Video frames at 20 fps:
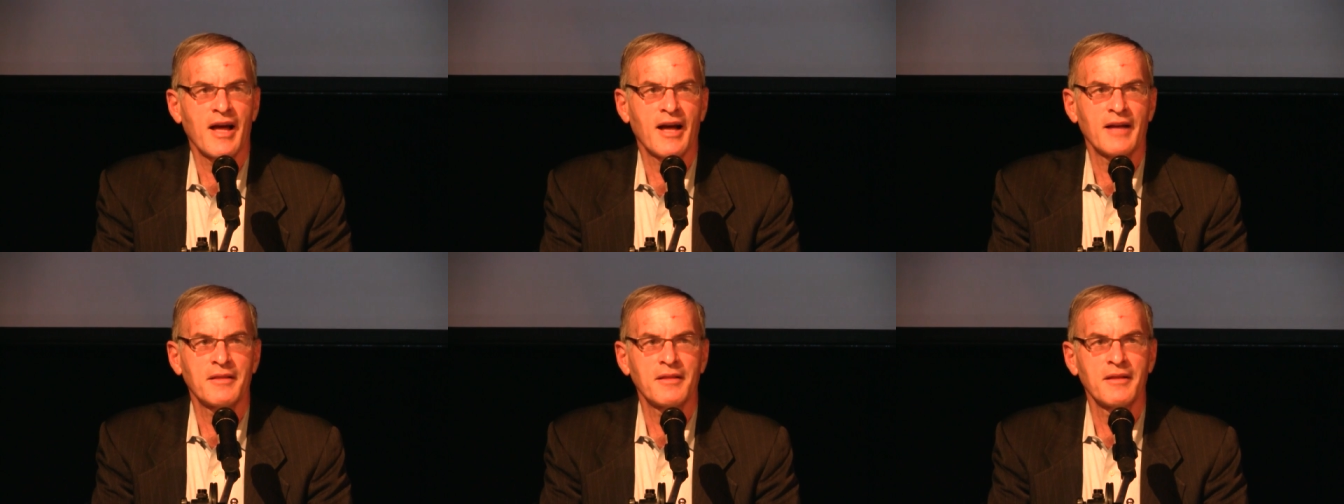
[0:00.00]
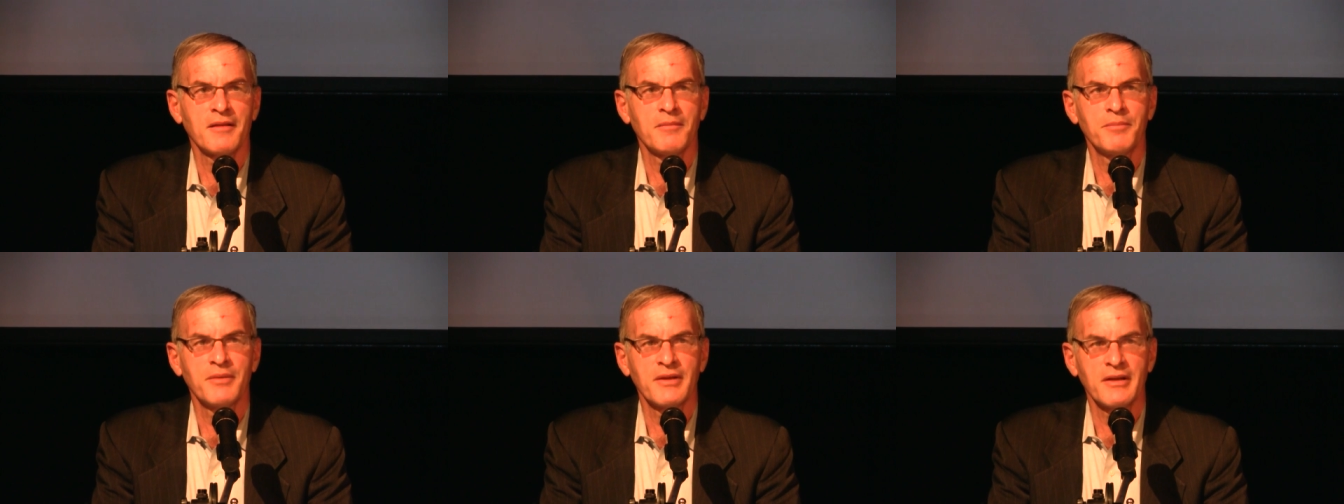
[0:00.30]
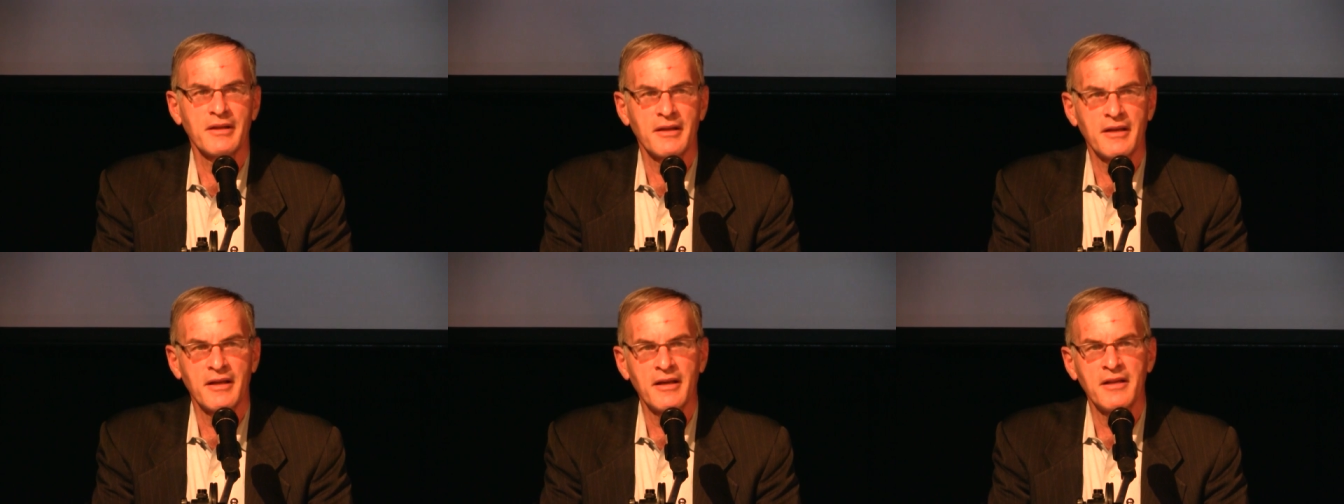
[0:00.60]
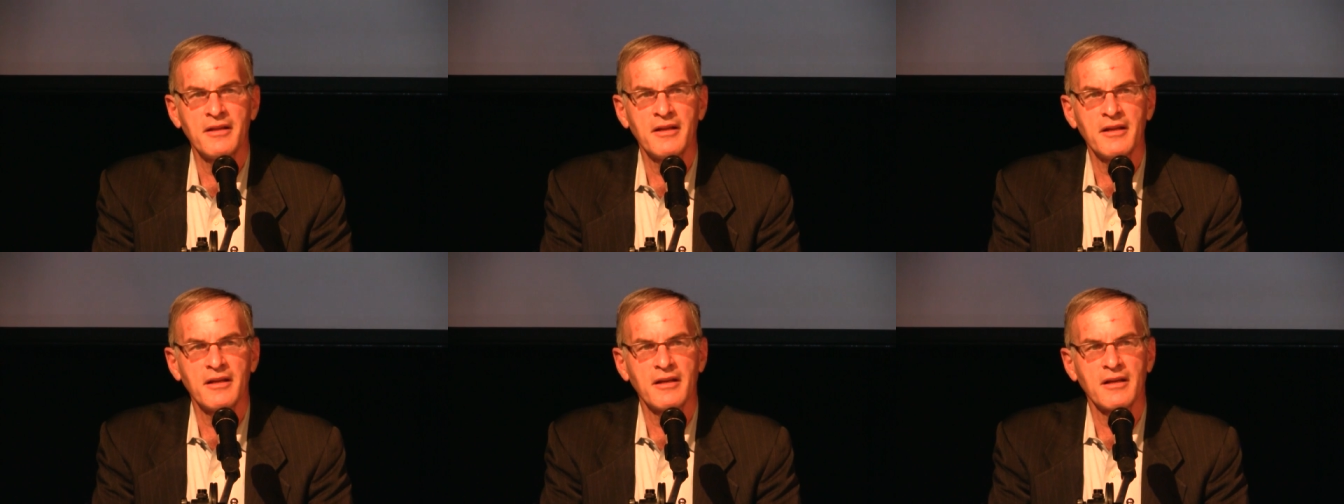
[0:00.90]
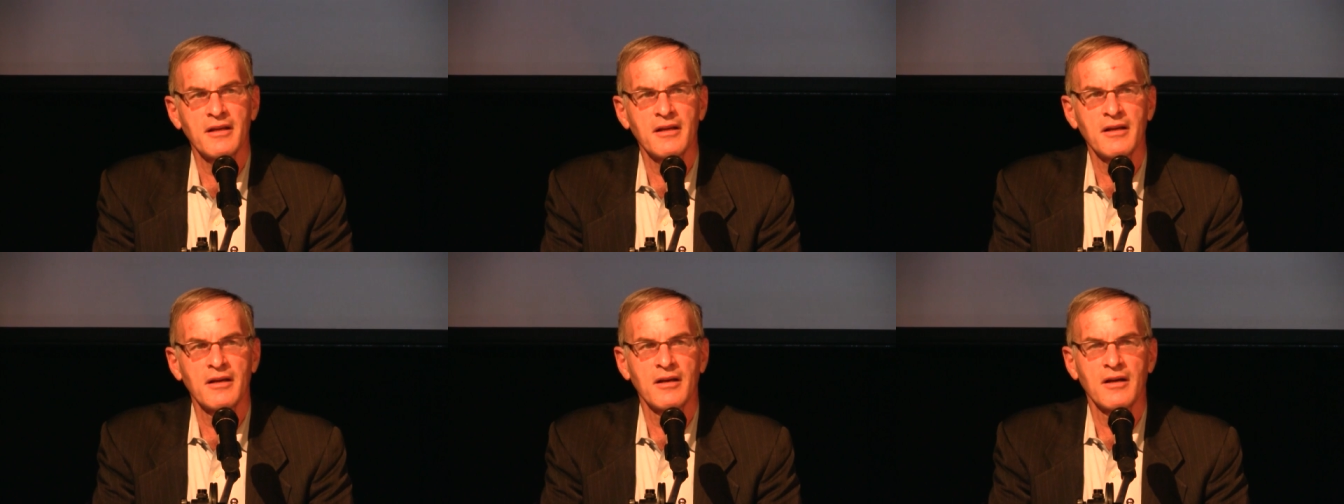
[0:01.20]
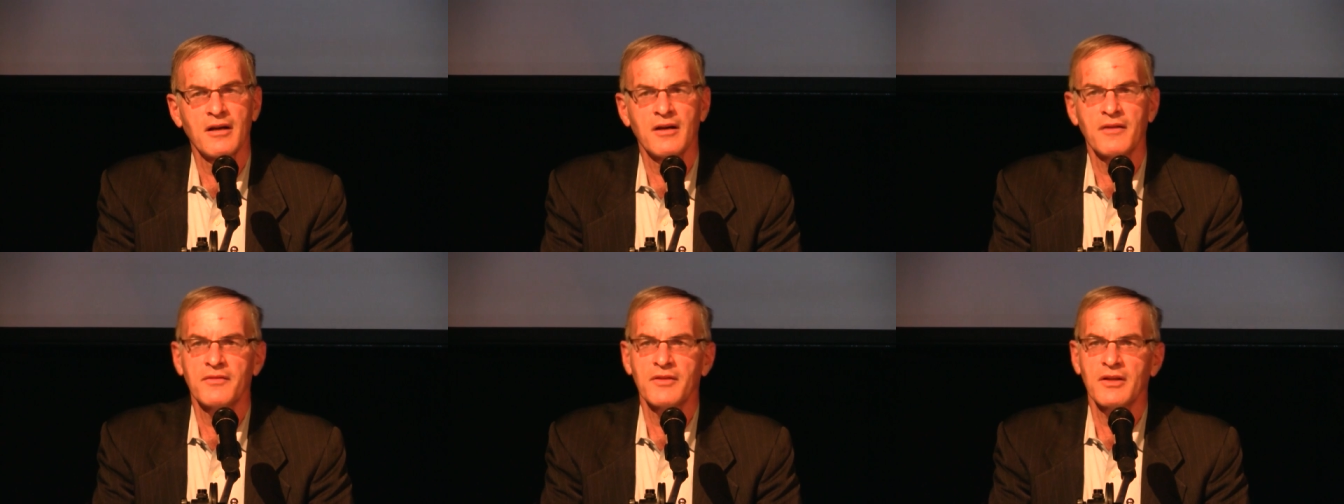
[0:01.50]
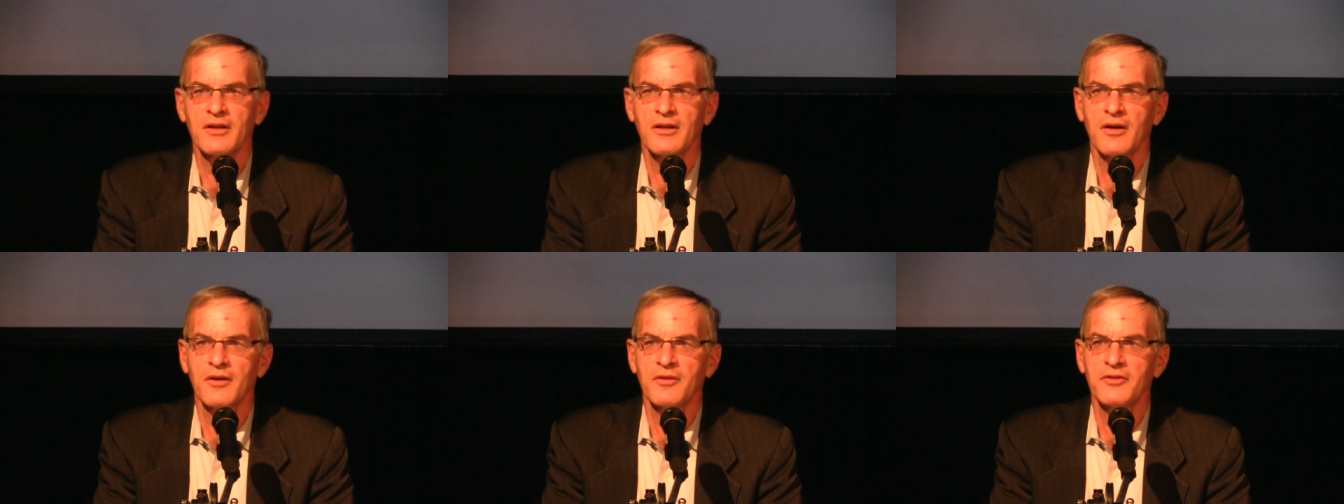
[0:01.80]
at the beginning of
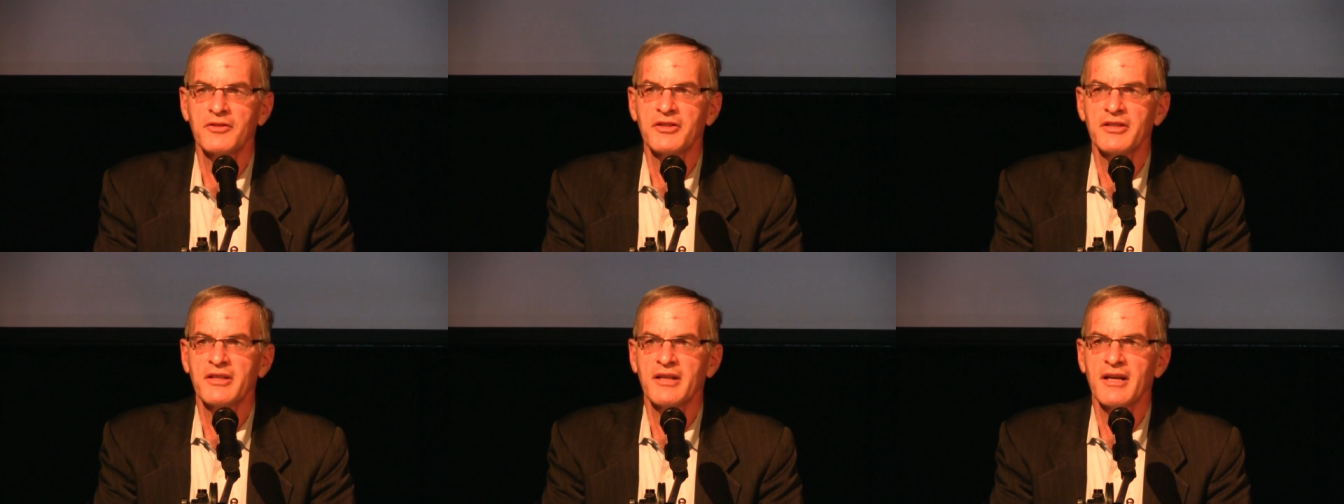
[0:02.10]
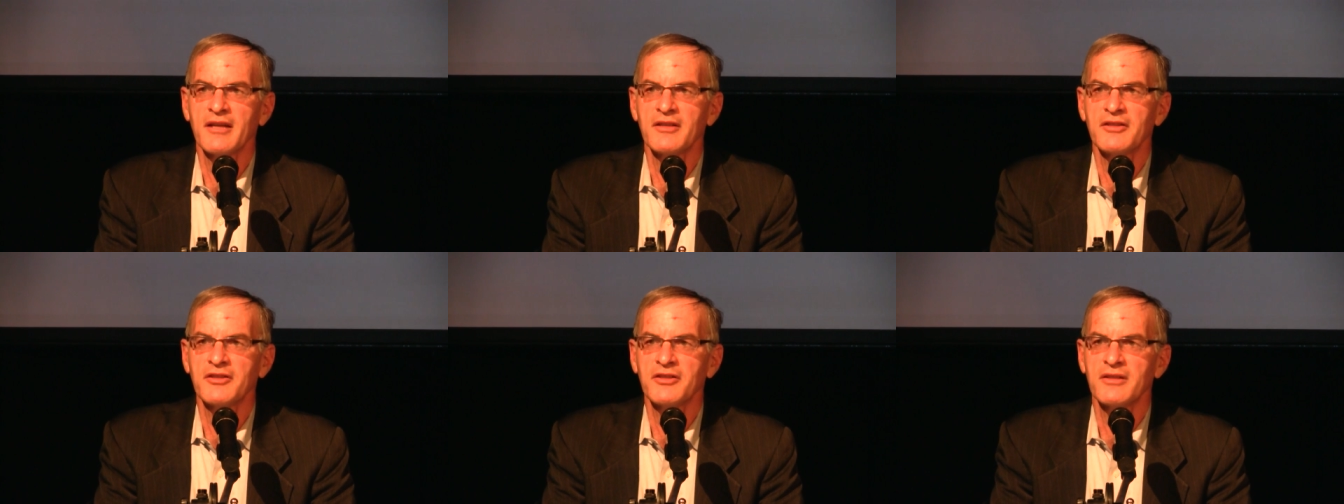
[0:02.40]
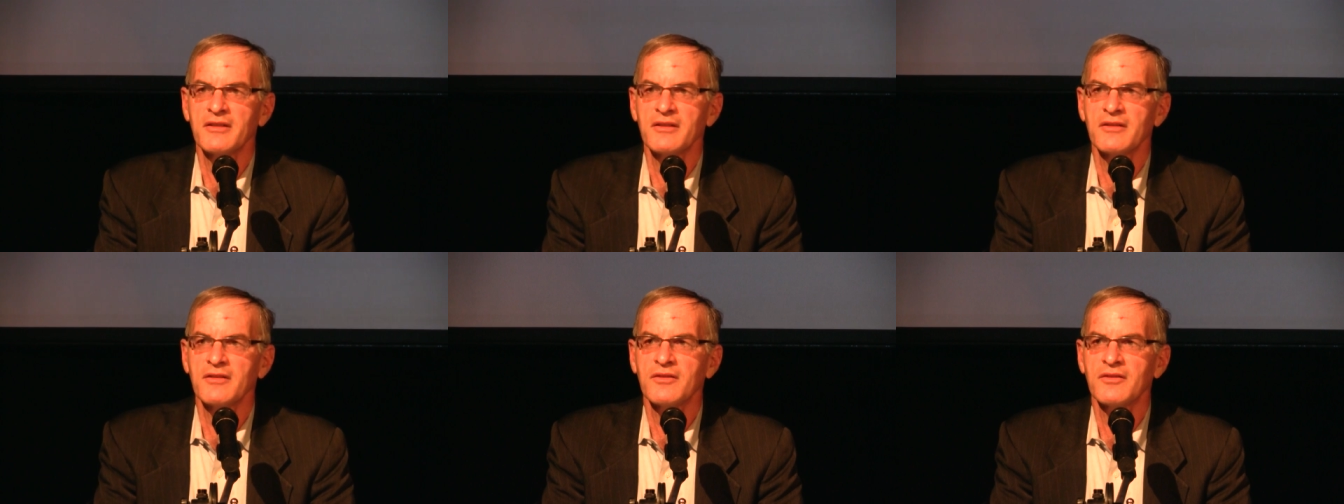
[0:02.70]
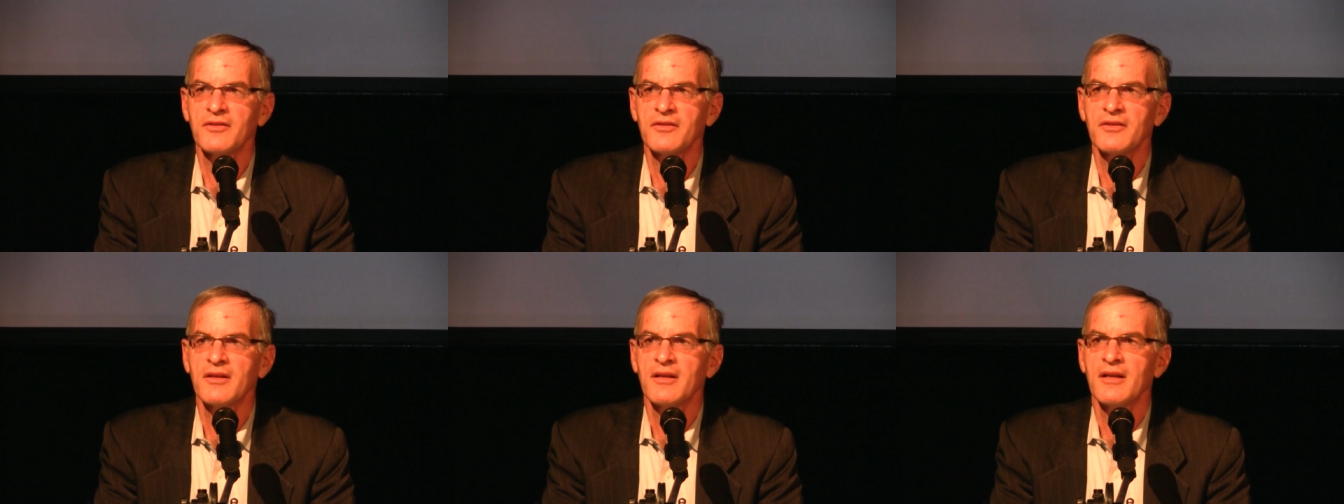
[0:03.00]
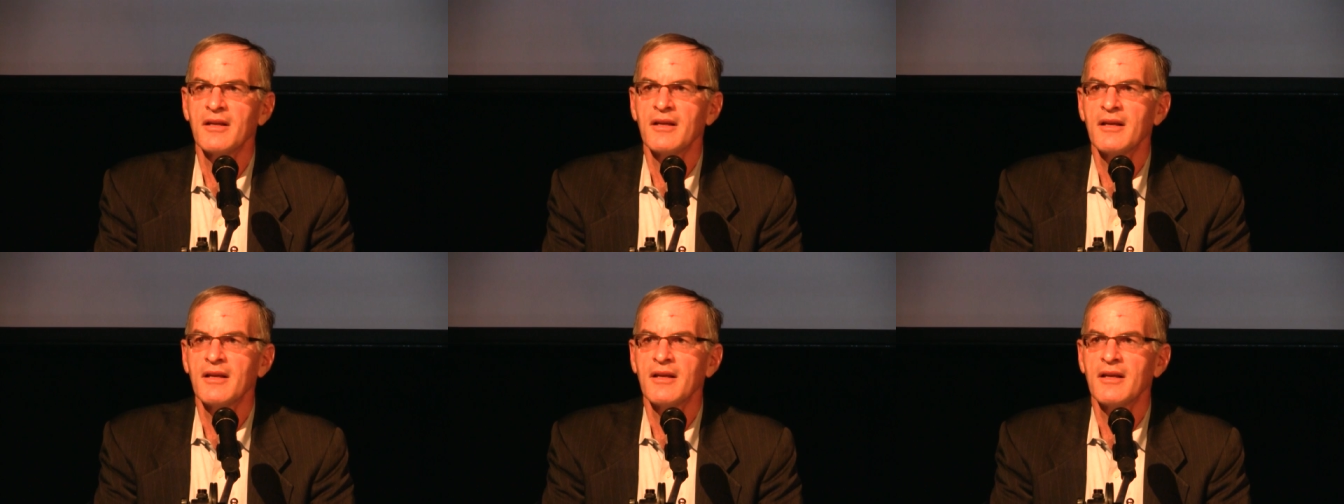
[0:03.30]
negotiations,